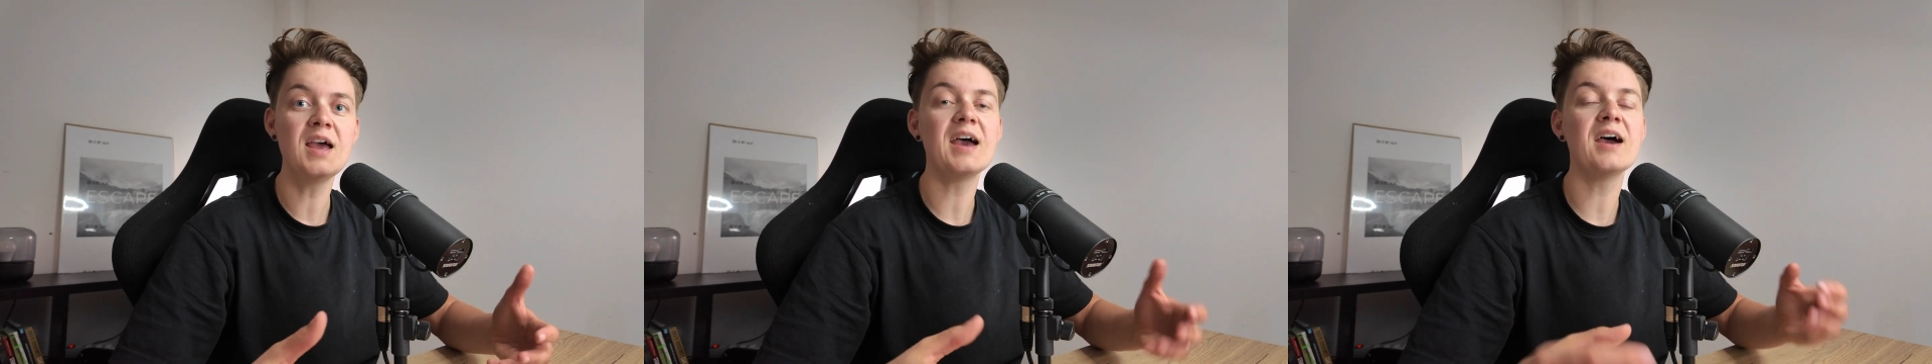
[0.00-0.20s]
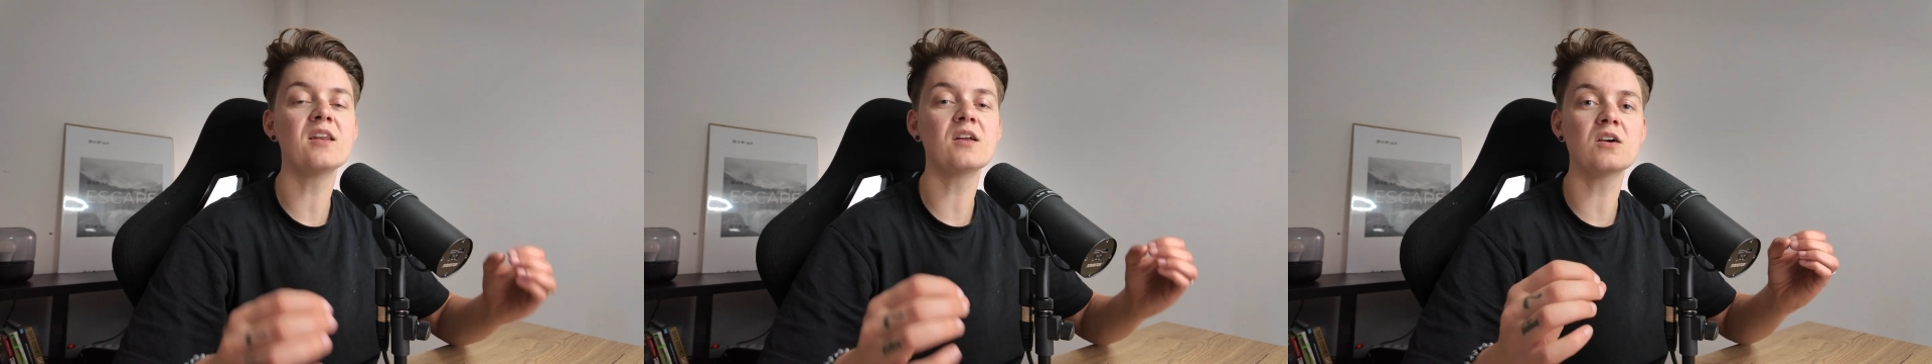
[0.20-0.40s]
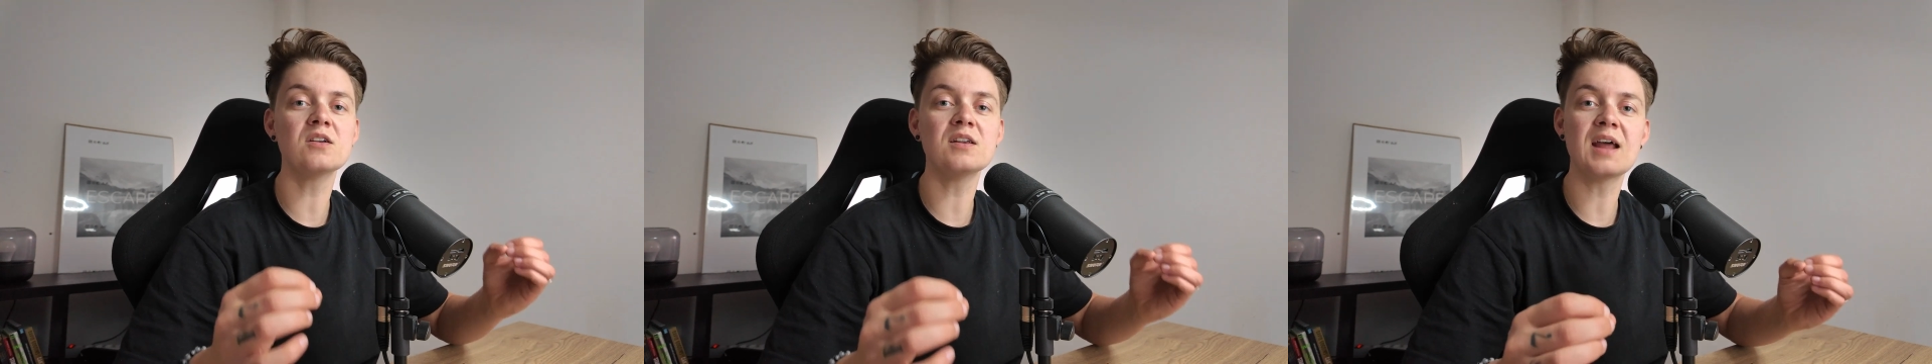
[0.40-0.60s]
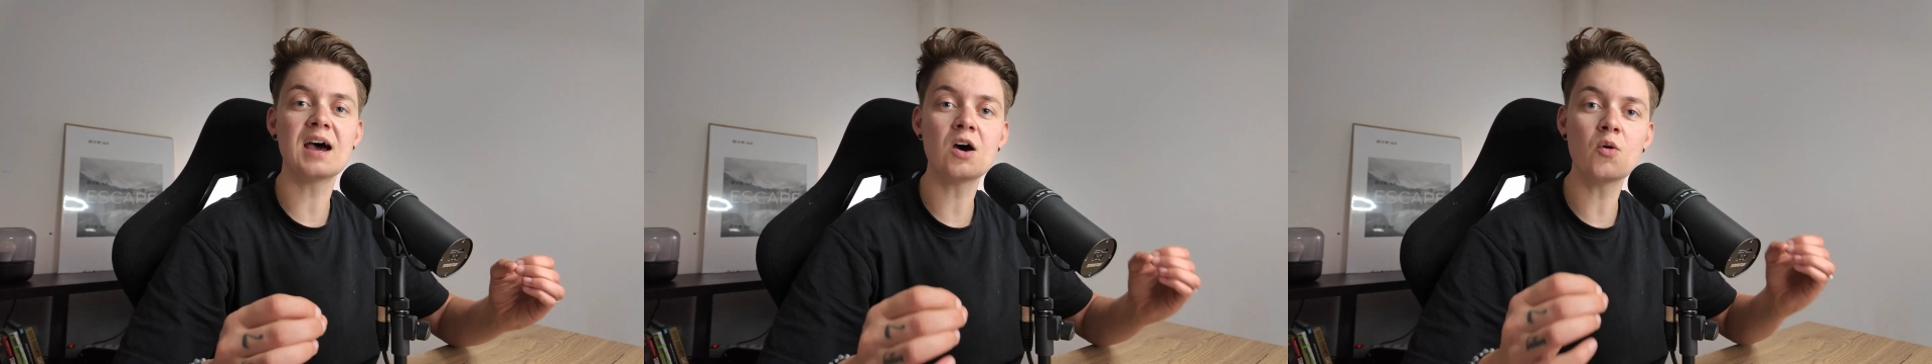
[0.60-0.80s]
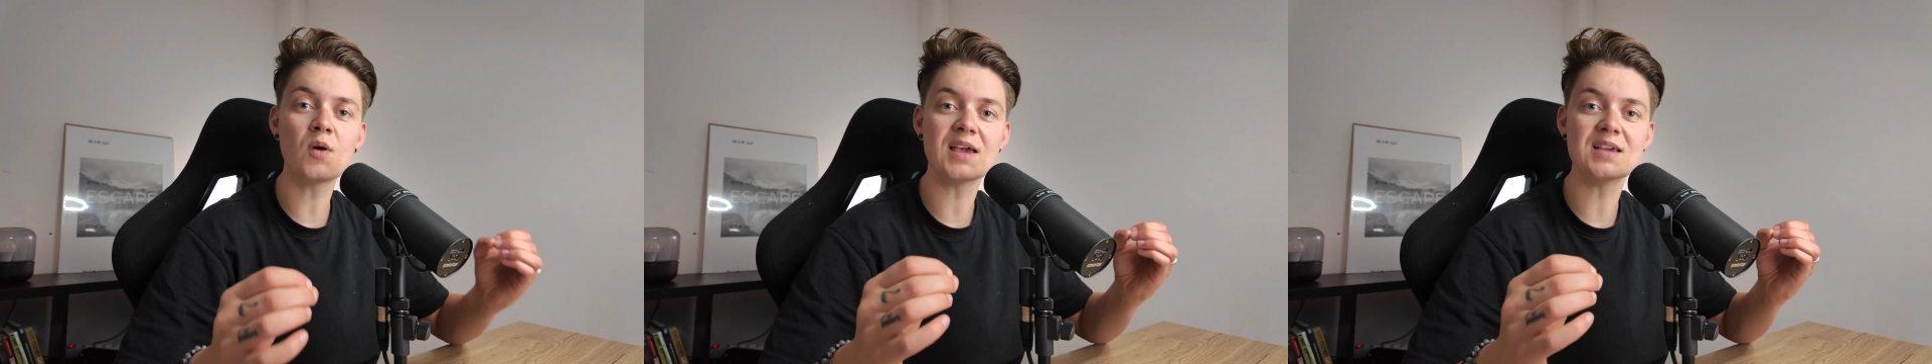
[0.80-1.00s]
and are
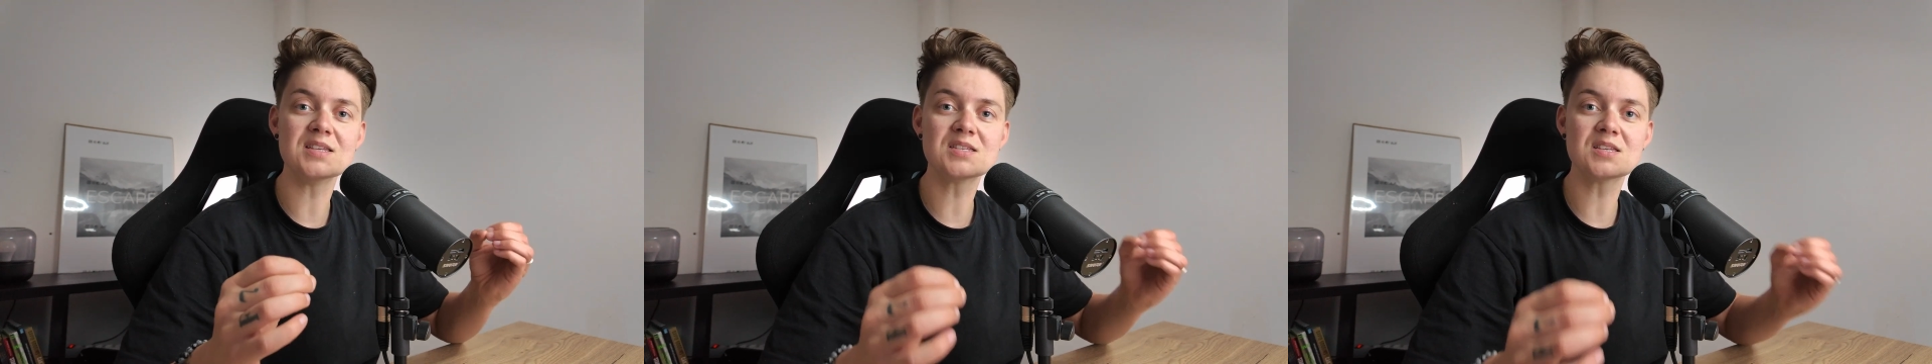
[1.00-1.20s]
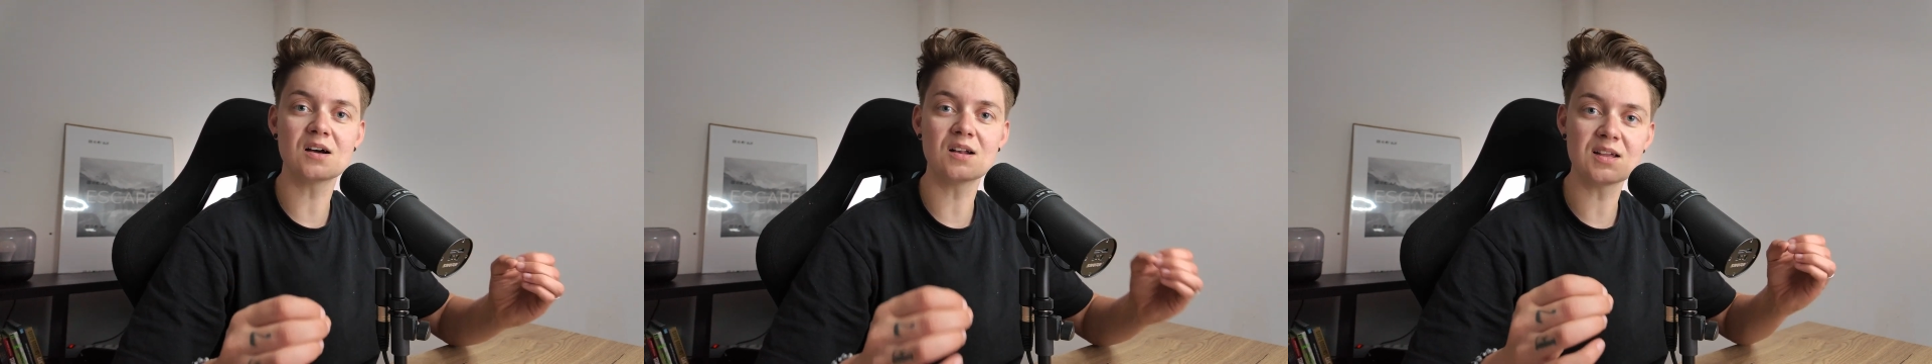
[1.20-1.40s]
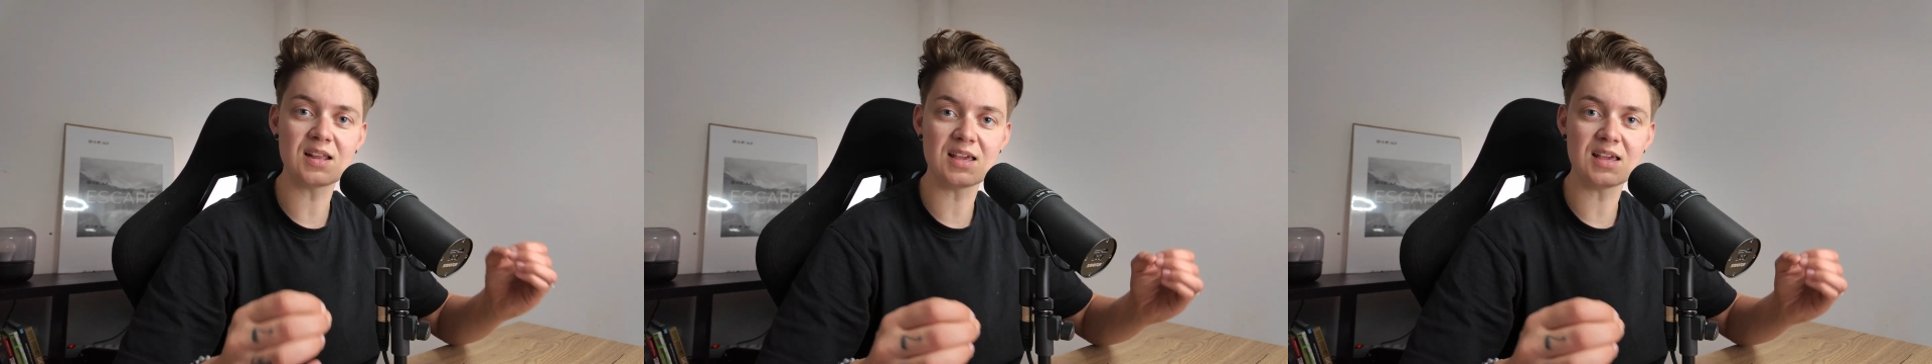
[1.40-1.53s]
now a solid